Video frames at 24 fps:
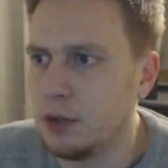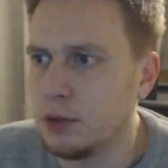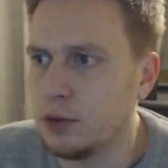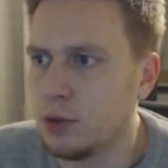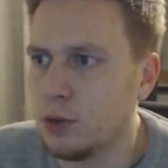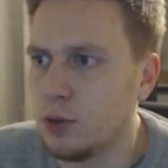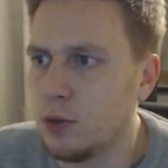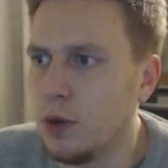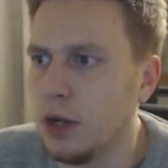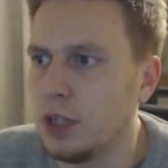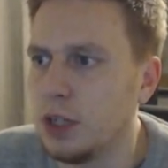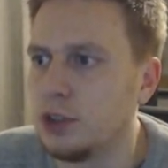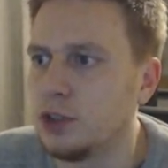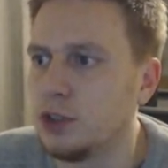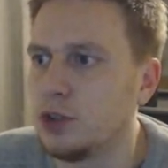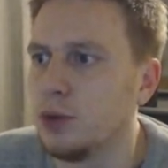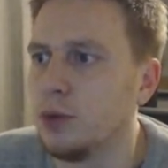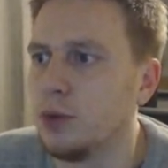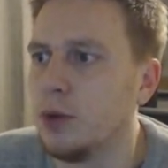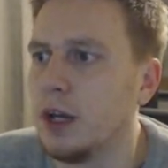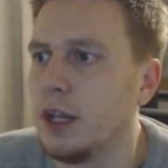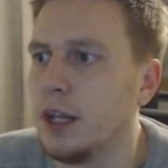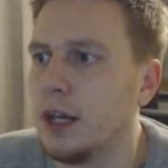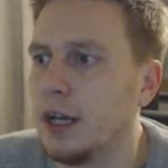Not quite
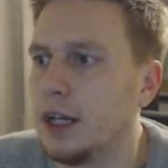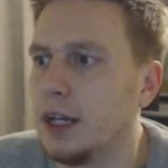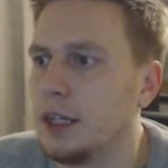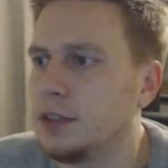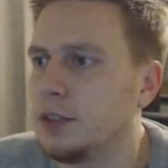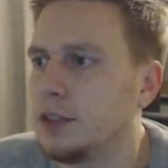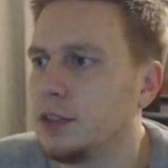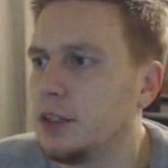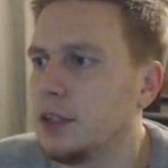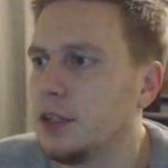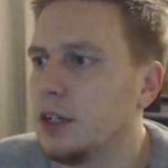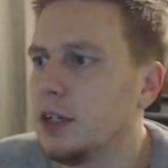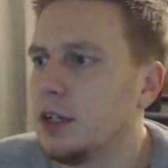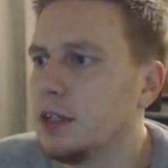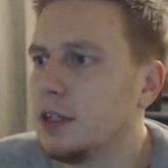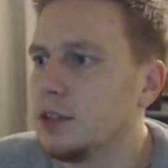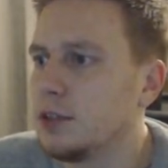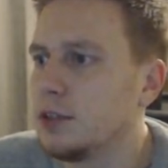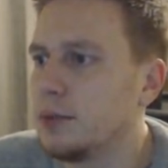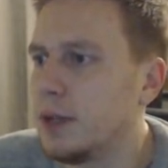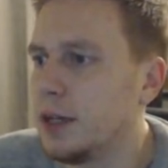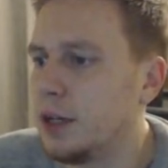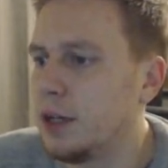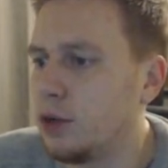sure why that is.
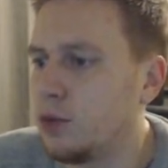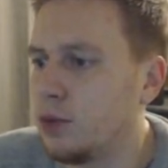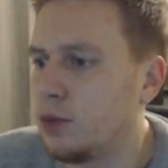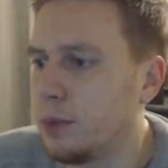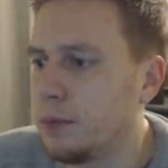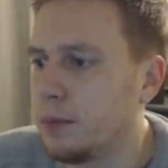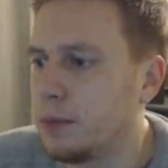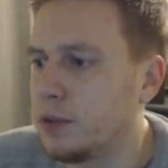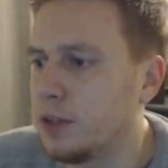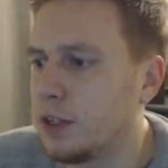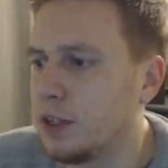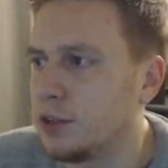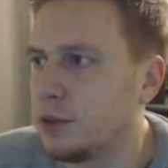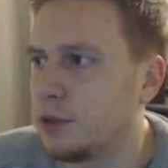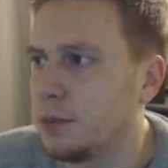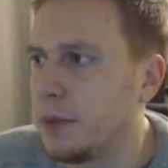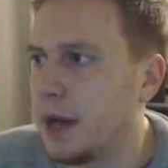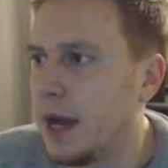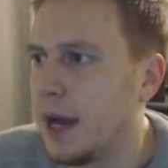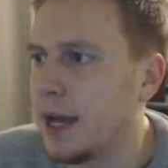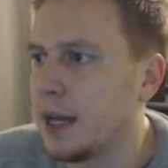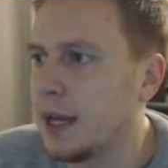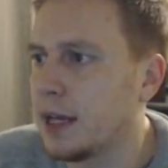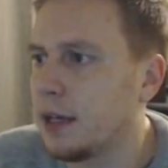Semedo's won possession
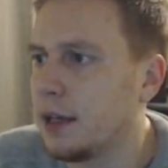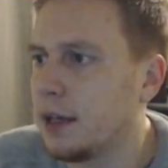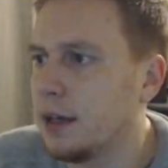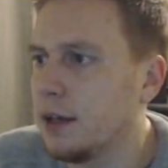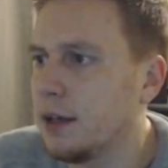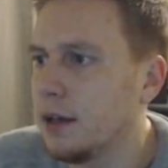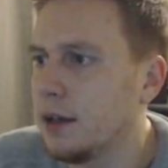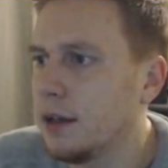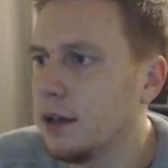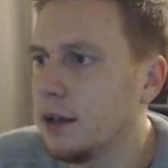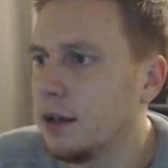back.